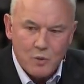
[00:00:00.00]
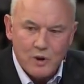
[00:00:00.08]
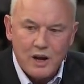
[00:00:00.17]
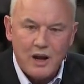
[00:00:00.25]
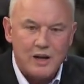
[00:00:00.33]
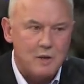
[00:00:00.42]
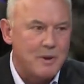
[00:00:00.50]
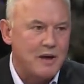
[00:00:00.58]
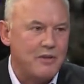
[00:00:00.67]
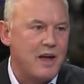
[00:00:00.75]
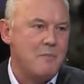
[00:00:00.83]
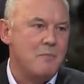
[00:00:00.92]
What I like
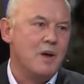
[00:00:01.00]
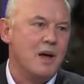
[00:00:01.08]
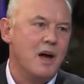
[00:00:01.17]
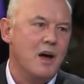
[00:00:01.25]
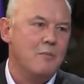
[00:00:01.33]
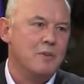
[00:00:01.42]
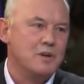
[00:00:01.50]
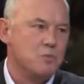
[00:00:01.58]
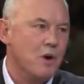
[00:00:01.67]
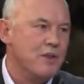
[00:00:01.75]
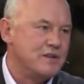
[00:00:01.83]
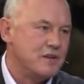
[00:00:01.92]
about them um,
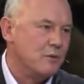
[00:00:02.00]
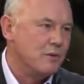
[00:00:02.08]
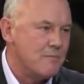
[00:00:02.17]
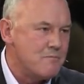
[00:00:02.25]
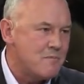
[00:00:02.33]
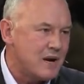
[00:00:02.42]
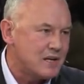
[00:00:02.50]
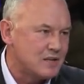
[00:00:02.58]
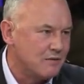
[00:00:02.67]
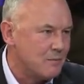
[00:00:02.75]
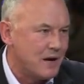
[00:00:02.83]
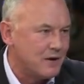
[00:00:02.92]
is, one, they deal with a
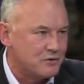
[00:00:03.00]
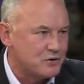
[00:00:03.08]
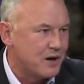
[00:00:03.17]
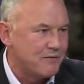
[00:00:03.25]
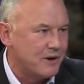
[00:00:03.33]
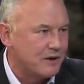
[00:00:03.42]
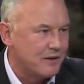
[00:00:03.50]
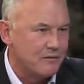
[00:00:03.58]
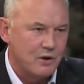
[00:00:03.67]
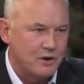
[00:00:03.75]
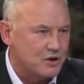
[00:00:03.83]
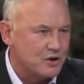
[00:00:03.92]
massive amount of traffic.
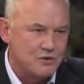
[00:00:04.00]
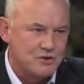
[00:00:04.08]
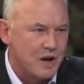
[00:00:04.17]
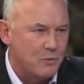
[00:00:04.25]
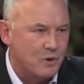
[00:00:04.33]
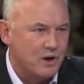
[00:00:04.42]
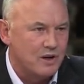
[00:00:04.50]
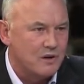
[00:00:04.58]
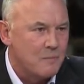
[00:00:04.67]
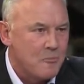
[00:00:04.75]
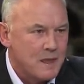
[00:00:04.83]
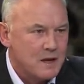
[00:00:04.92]
They've got a huge network,
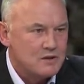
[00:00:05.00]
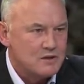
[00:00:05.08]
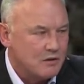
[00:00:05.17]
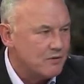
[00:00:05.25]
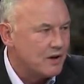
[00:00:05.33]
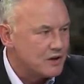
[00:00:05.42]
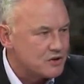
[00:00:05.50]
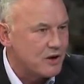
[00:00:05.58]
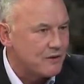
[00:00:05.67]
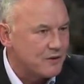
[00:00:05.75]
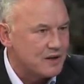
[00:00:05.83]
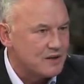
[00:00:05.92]
so very
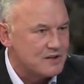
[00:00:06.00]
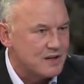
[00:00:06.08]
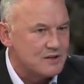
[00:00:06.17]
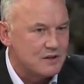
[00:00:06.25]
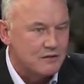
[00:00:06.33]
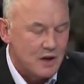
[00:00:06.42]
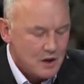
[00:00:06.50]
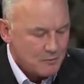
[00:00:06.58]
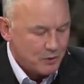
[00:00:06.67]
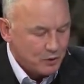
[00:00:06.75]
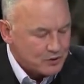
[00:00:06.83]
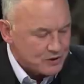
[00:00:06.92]
traffic intensive.
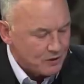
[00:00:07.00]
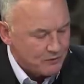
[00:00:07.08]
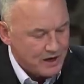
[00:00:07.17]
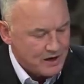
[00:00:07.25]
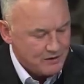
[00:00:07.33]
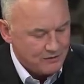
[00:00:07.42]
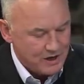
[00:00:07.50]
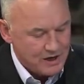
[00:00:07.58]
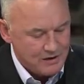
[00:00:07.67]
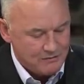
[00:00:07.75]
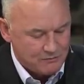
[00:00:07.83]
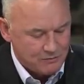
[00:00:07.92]
But also they,
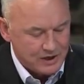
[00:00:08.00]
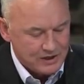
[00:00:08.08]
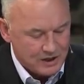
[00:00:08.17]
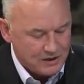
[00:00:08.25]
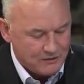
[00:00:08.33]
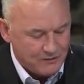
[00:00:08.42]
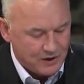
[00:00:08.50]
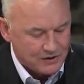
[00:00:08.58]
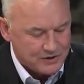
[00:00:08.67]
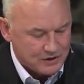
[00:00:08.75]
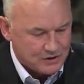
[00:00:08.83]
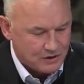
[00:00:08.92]
they really take
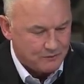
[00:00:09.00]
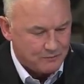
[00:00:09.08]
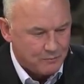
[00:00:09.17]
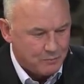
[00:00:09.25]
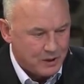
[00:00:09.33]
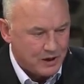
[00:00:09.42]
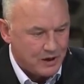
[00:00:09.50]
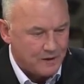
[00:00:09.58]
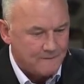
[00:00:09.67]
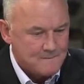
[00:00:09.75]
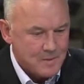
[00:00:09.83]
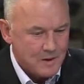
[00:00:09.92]
advantage of
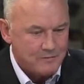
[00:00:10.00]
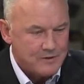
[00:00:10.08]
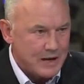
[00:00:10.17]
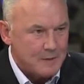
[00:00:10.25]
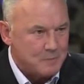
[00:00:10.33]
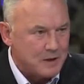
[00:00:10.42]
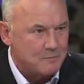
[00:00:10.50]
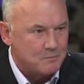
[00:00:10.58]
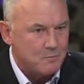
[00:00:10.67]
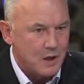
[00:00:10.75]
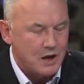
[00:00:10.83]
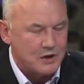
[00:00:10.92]
being, of NetApp
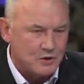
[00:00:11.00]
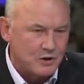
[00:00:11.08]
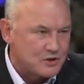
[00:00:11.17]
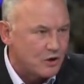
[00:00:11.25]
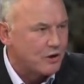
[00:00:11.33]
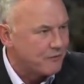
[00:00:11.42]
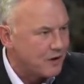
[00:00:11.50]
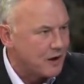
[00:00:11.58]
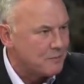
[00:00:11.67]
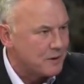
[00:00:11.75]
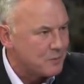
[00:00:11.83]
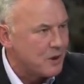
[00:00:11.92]
being, uh, sorry,
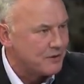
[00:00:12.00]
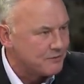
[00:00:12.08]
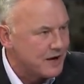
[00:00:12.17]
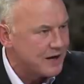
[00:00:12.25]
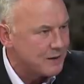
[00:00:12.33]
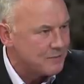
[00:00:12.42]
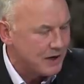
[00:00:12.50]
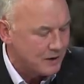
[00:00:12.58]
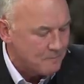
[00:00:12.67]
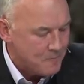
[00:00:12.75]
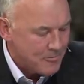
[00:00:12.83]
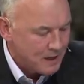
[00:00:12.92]
SolidFire being part of NetApp
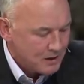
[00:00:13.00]
now.